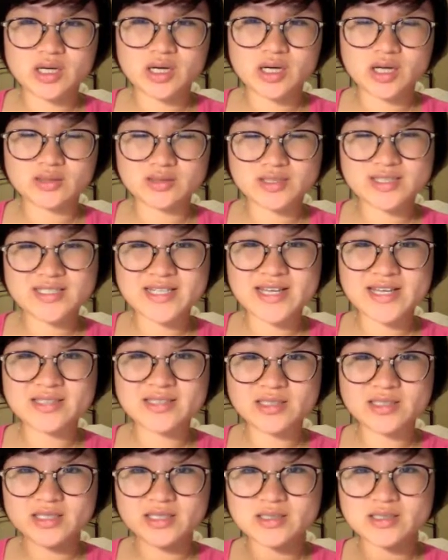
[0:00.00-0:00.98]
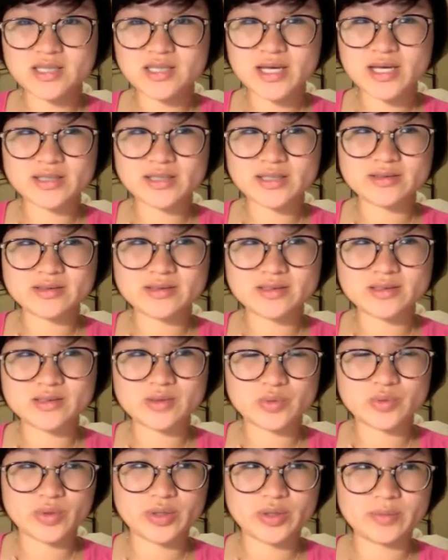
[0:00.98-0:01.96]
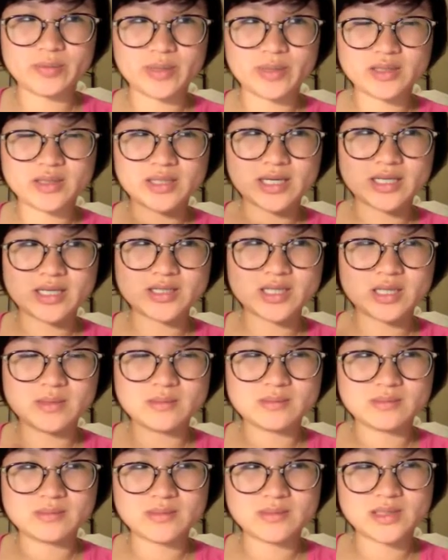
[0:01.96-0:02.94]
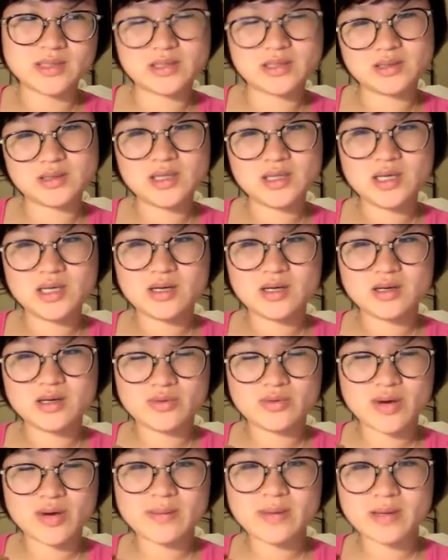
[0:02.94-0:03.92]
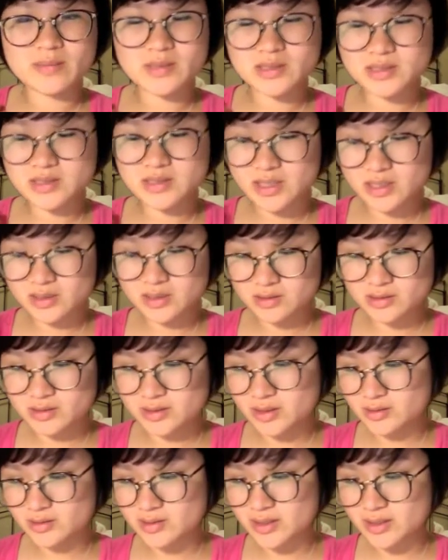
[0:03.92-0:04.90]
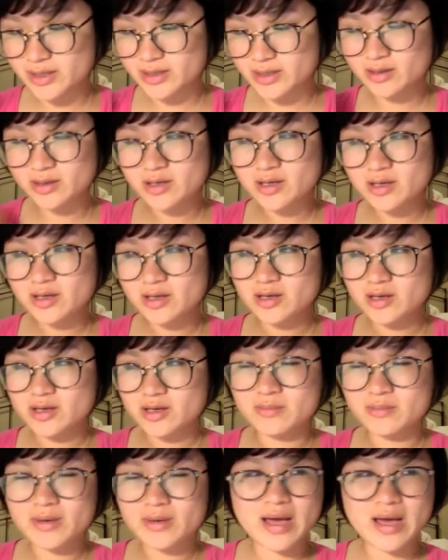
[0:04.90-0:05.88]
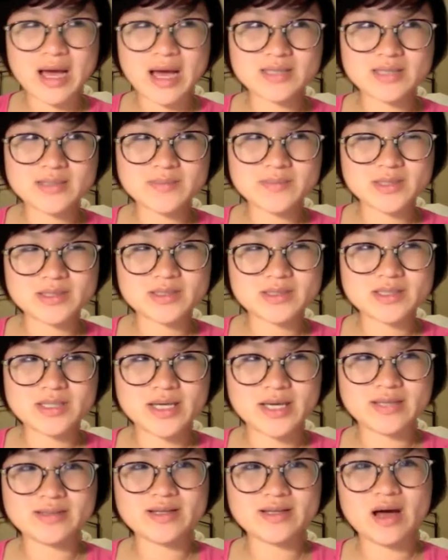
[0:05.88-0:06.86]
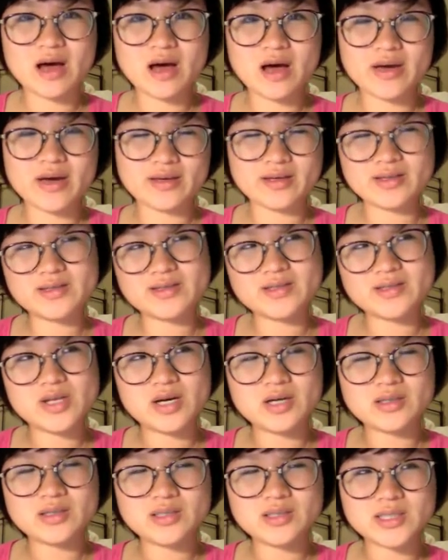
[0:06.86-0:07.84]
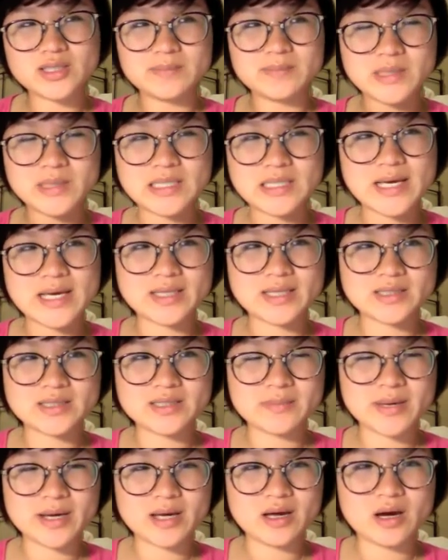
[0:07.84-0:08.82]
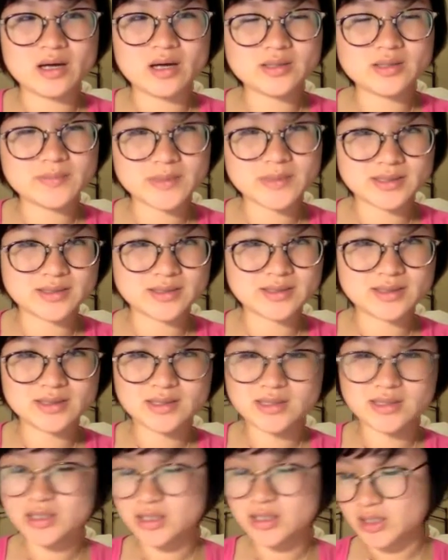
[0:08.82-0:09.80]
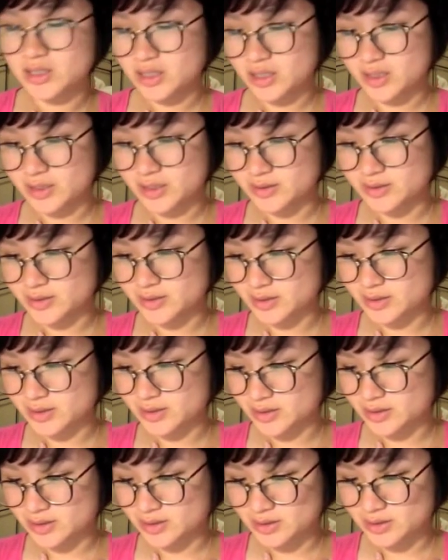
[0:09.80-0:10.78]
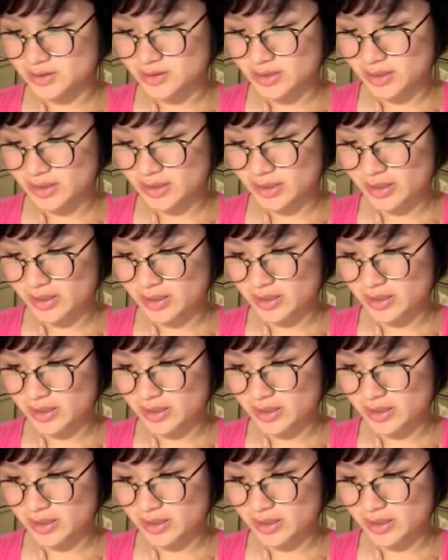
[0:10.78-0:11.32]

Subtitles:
understand it, and we made some grammar mistake. It sounds like my husband and I. It's not me and my husband, and then